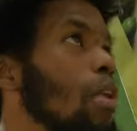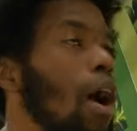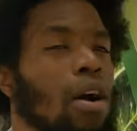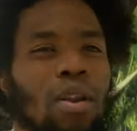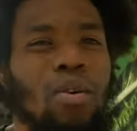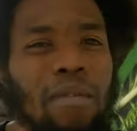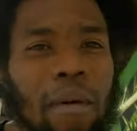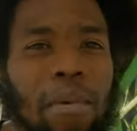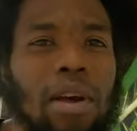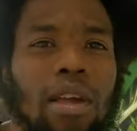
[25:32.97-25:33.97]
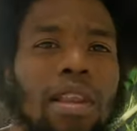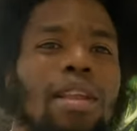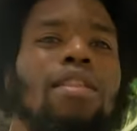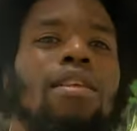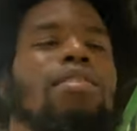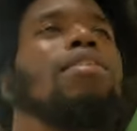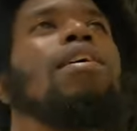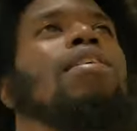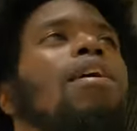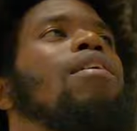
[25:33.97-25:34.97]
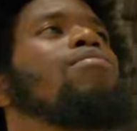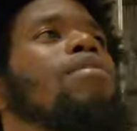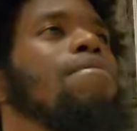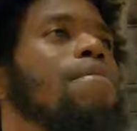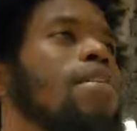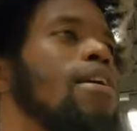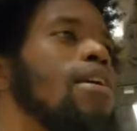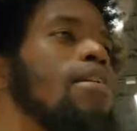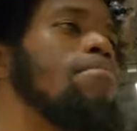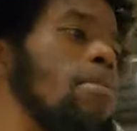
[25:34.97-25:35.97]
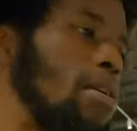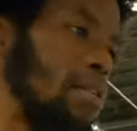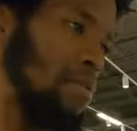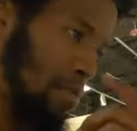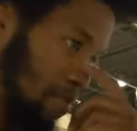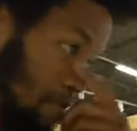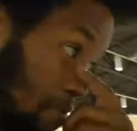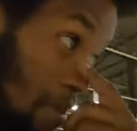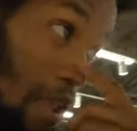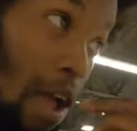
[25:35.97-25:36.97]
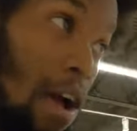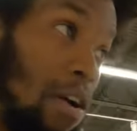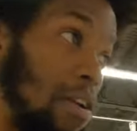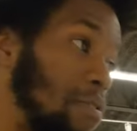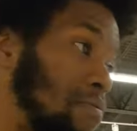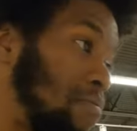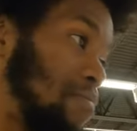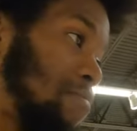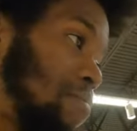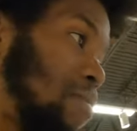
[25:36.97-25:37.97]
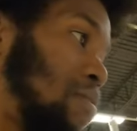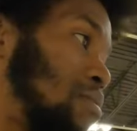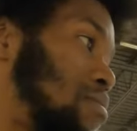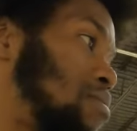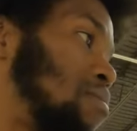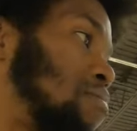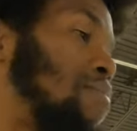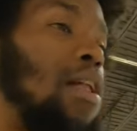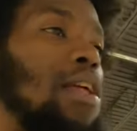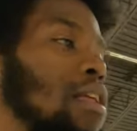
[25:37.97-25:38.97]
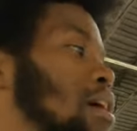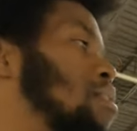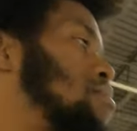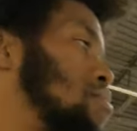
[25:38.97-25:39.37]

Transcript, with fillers: I don't know if I'm cooking anything tonight. I don't really feel like it, but I don't know. Yeah. Probably not.